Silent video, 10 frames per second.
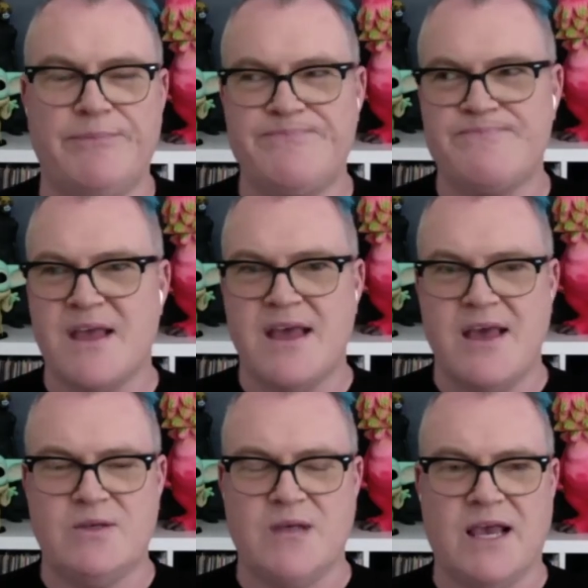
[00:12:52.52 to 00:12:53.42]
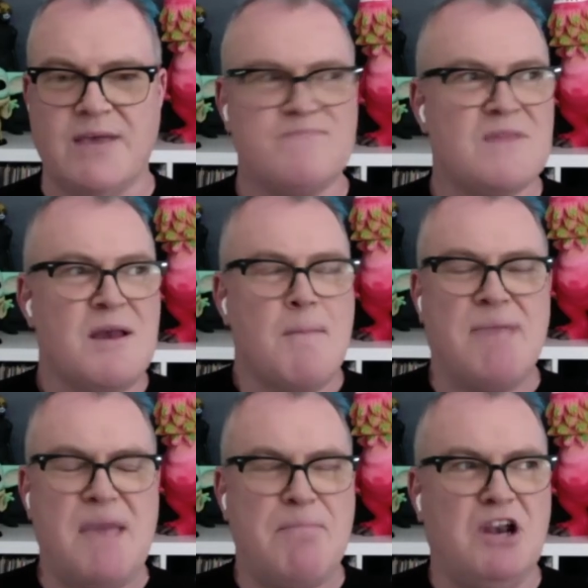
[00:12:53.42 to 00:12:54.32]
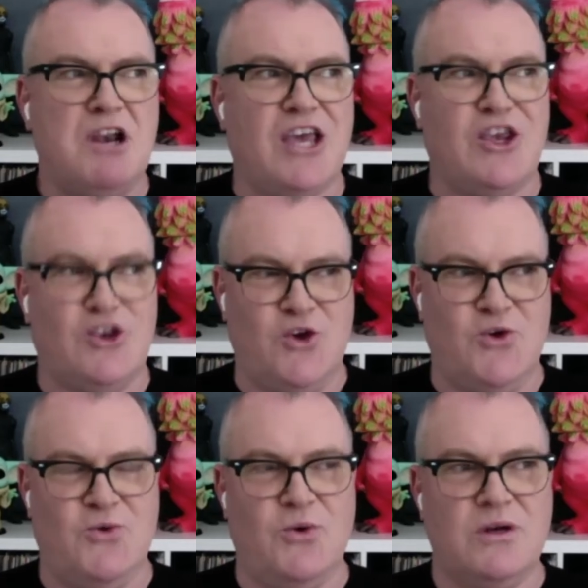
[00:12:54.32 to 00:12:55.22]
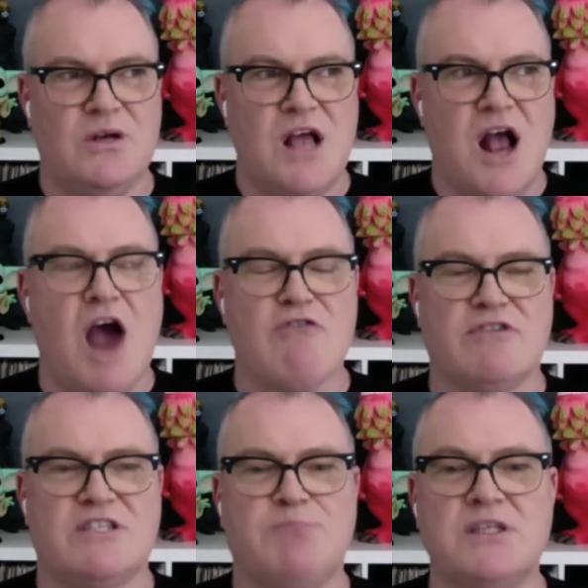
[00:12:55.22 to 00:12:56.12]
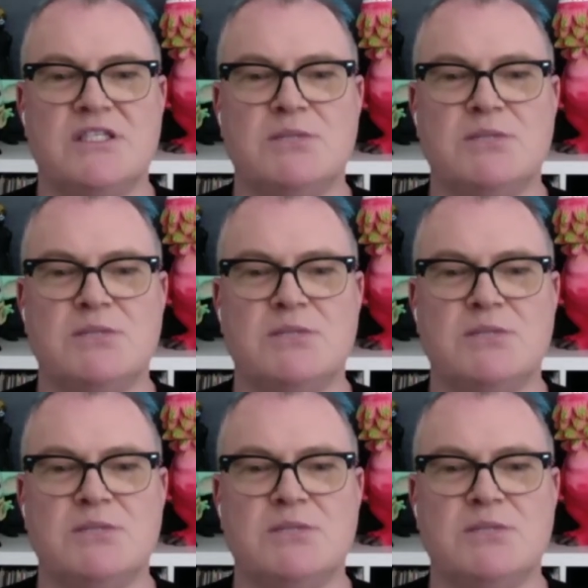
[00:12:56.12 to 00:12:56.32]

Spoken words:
he was like, "People like you are responsible for